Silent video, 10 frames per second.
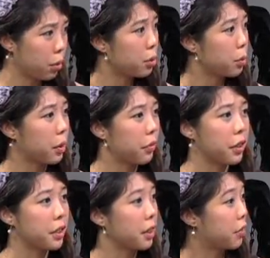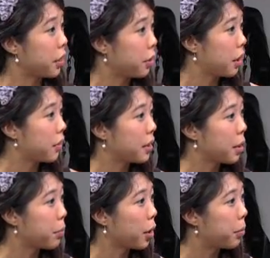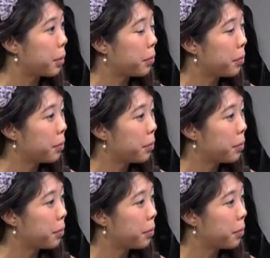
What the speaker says: you also work for yourself, right? Do you have the same problem?